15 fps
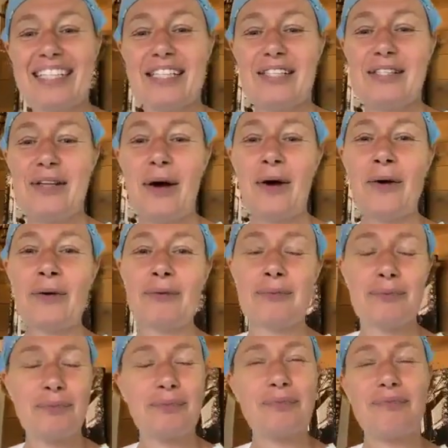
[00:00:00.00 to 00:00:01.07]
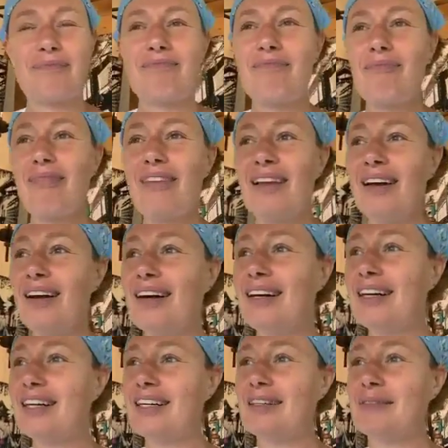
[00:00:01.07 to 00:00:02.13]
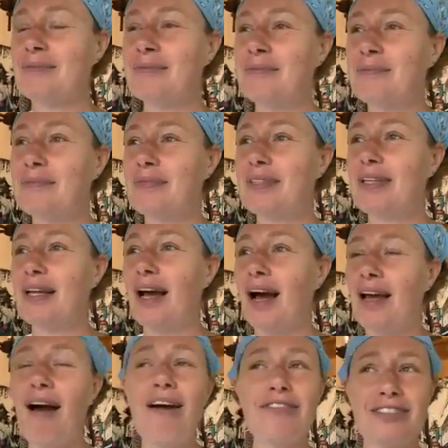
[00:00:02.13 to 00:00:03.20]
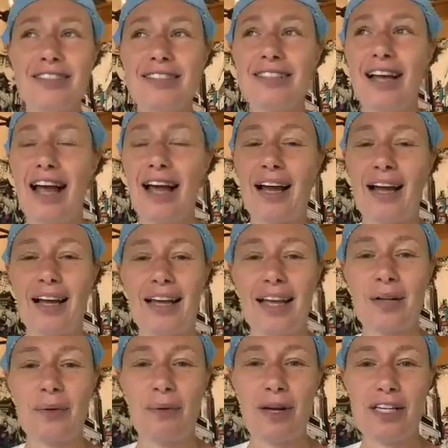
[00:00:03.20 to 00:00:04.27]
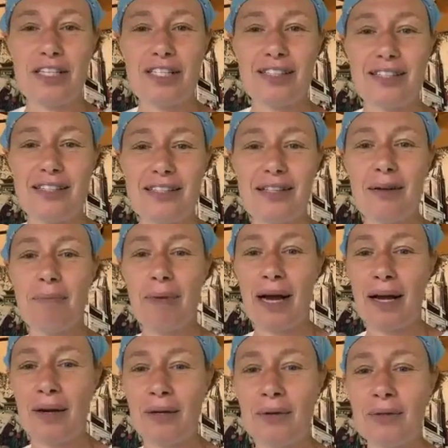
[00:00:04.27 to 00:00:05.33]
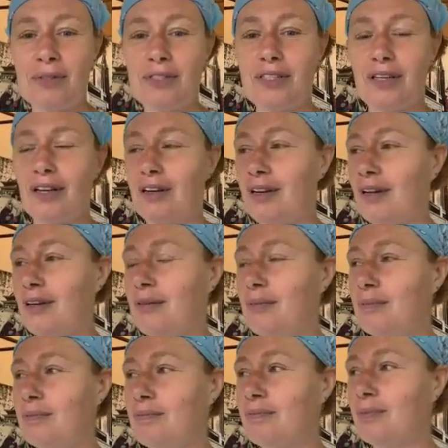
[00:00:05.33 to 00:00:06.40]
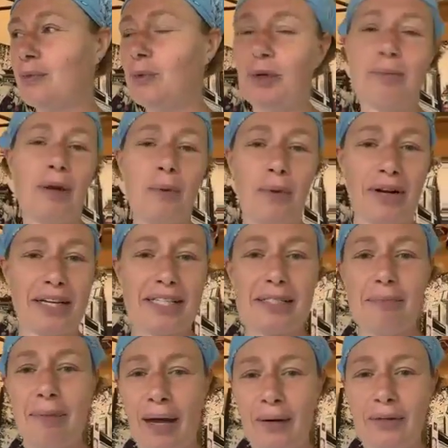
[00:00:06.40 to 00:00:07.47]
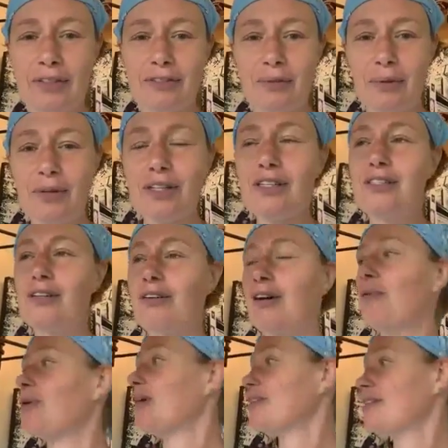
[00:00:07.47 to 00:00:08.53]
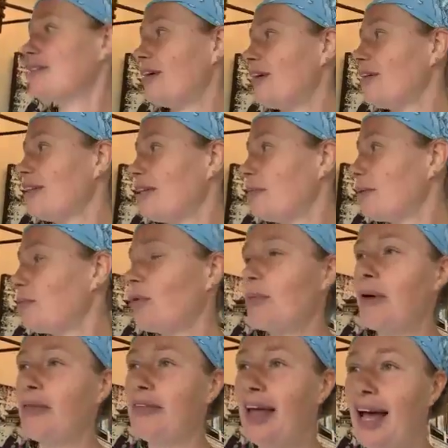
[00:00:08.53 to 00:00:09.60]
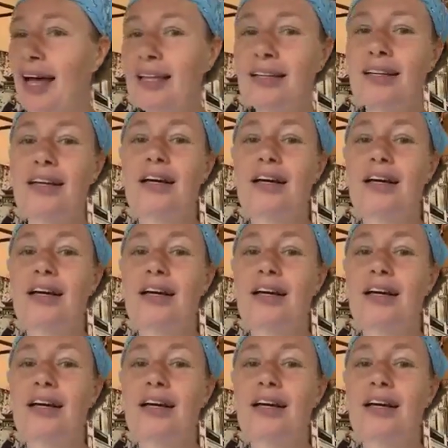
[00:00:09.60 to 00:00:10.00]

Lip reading: So I often get questions about what my work is about, of course. So I wanted to tell you a little bit more about that.